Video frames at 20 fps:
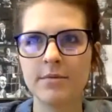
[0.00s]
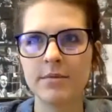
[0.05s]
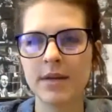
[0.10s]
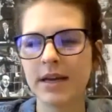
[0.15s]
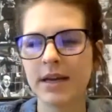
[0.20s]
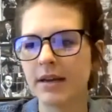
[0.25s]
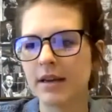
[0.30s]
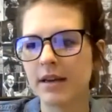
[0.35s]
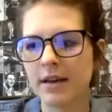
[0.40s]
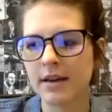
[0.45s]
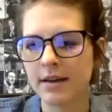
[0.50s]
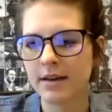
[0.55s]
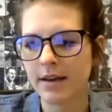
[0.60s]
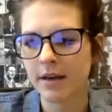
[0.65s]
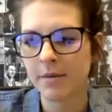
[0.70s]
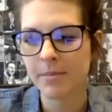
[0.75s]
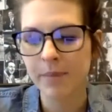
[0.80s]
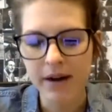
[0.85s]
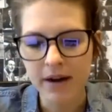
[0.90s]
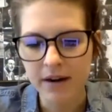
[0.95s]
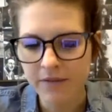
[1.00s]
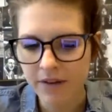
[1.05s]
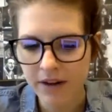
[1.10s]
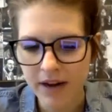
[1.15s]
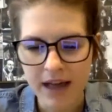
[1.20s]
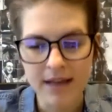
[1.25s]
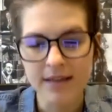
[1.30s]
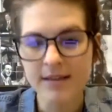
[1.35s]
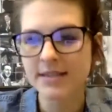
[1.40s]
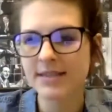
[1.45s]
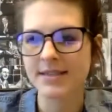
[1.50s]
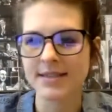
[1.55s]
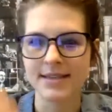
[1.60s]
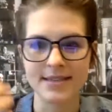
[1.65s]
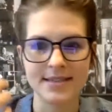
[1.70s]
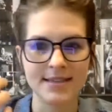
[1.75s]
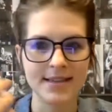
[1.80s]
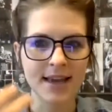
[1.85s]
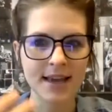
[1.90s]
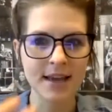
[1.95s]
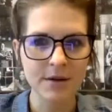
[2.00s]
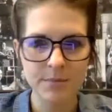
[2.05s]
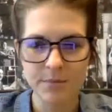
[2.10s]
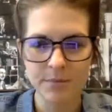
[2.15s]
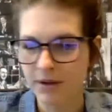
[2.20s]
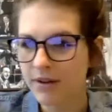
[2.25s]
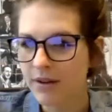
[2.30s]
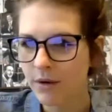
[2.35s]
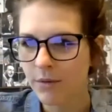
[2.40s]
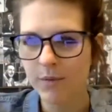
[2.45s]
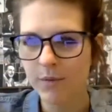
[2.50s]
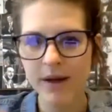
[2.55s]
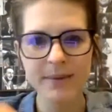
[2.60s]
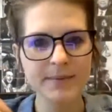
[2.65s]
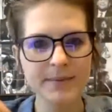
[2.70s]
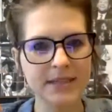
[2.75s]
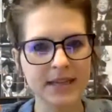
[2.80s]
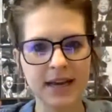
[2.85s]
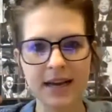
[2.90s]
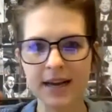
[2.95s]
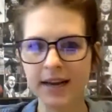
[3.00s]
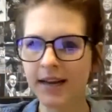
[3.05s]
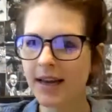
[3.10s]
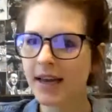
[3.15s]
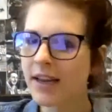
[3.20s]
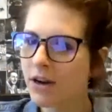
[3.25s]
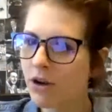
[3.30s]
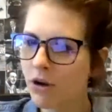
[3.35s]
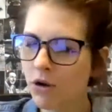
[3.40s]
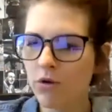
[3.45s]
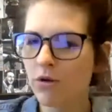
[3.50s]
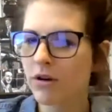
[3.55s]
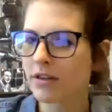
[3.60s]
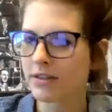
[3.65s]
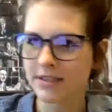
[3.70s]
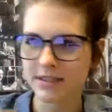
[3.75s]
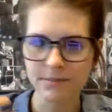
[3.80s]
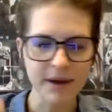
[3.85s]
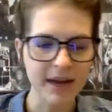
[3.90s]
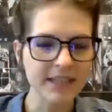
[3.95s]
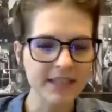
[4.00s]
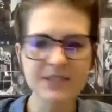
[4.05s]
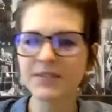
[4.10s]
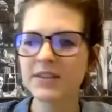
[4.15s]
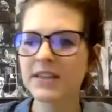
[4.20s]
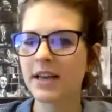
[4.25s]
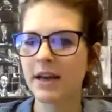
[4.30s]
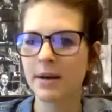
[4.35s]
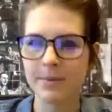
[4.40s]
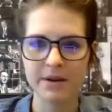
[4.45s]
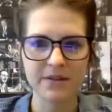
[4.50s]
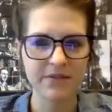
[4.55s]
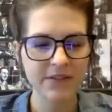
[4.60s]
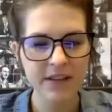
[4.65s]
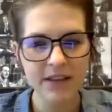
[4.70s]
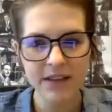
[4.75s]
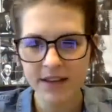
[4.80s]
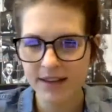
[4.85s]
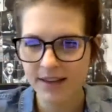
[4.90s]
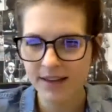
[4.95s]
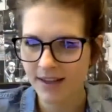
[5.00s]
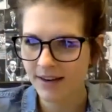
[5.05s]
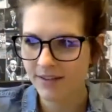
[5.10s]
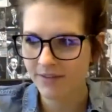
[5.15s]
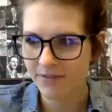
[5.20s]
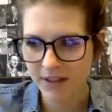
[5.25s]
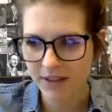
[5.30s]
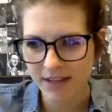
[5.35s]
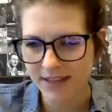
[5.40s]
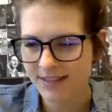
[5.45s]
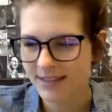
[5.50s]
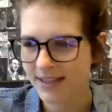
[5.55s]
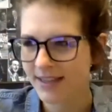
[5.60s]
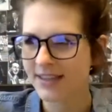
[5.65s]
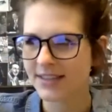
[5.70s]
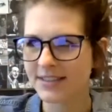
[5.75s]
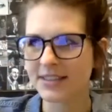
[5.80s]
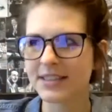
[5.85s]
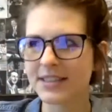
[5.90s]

like competitive analysis and building a website and course and passive income and affiliate and affiliate sales.